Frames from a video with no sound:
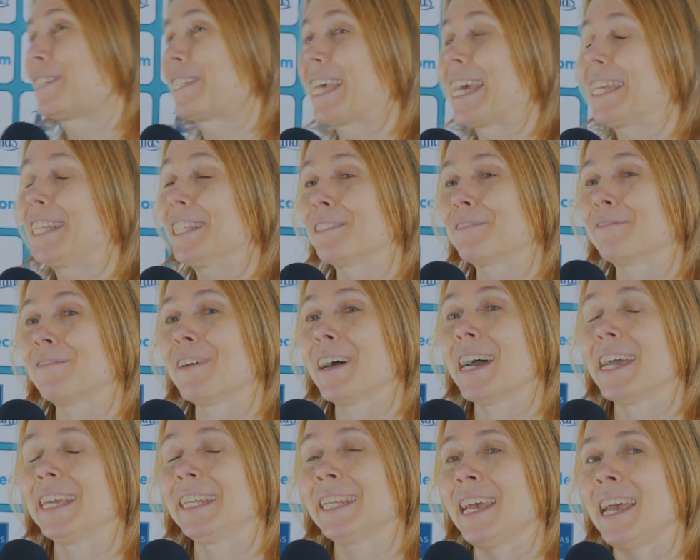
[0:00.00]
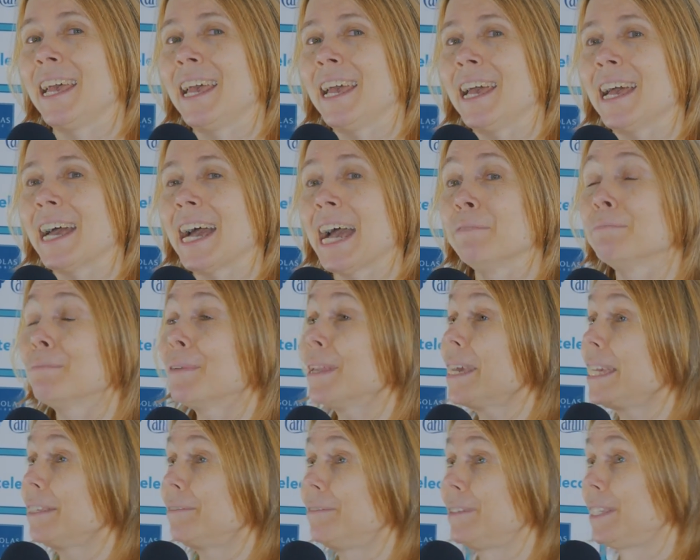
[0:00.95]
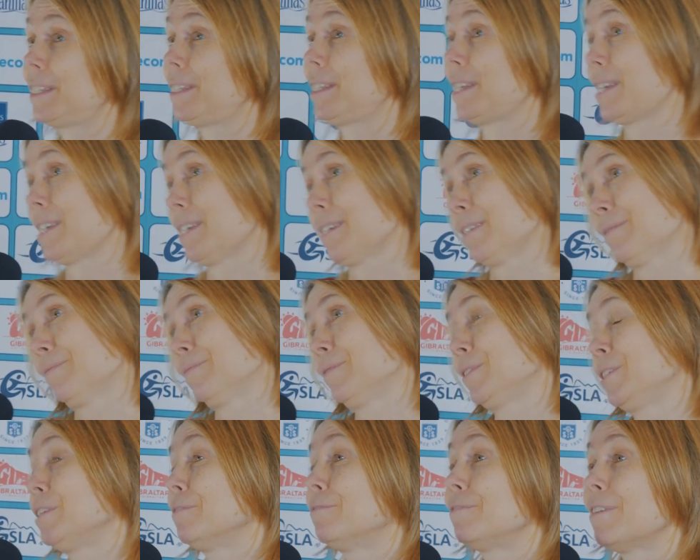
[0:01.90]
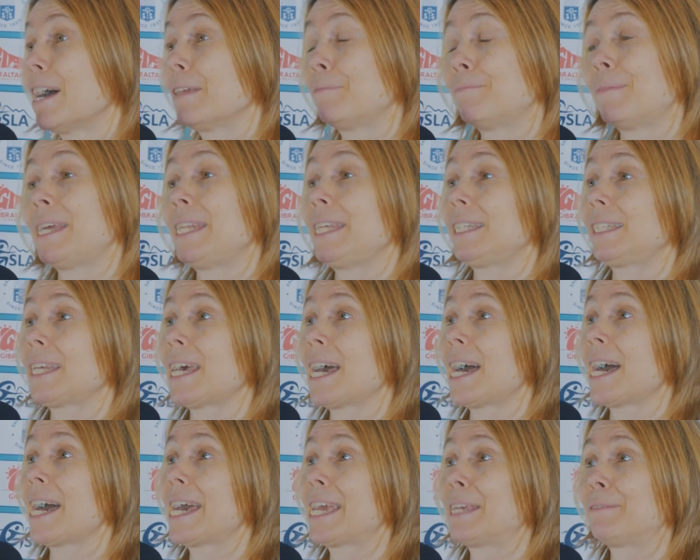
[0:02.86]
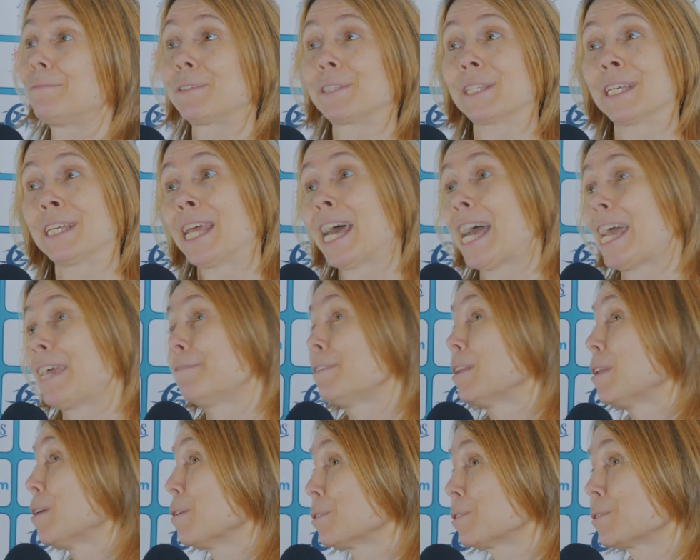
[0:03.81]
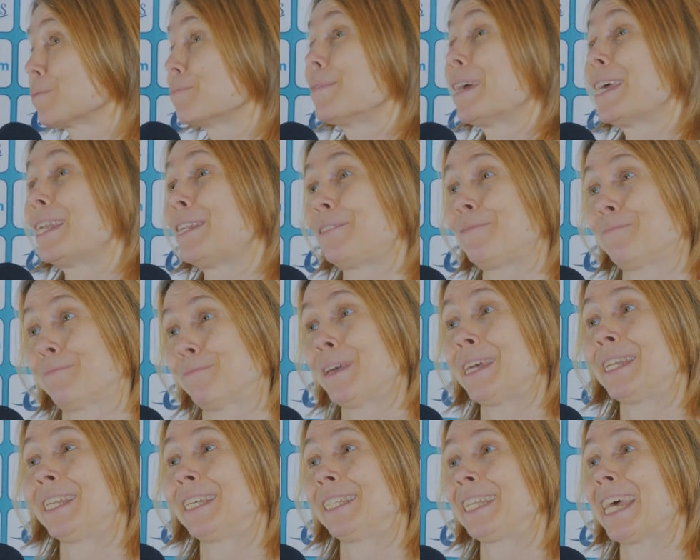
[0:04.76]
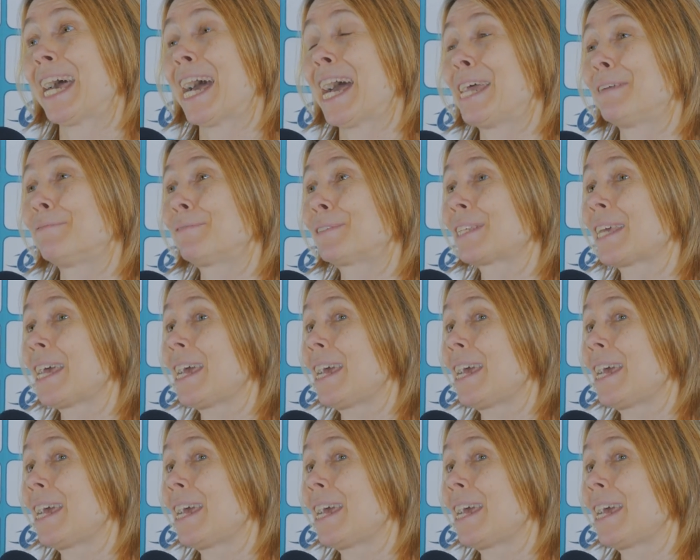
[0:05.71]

satisfied. I played with Yifan many times, and I have lost many, many times